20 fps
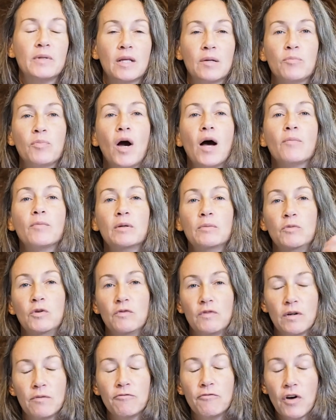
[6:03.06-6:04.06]
and then probably
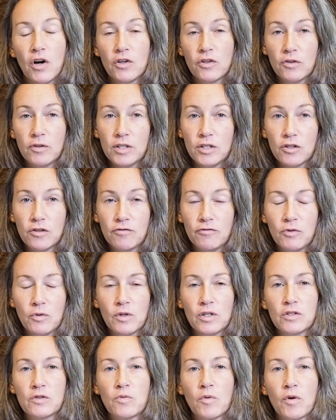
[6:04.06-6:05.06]
move them farther into the
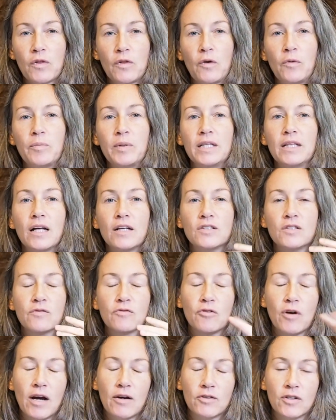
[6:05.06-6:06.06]
forest where there'll be lots
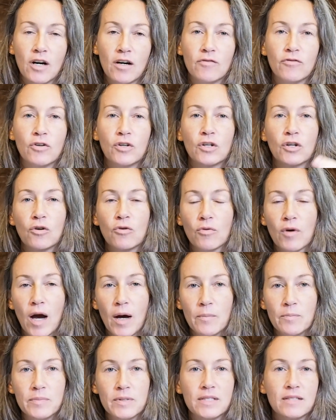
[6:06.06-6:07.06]
of ground cover and
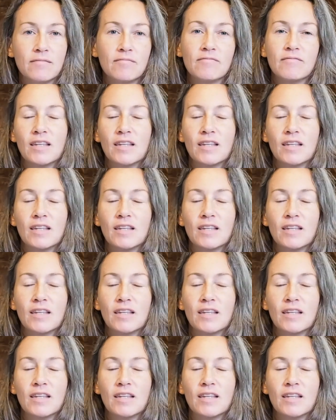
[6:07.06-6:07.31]
grubs and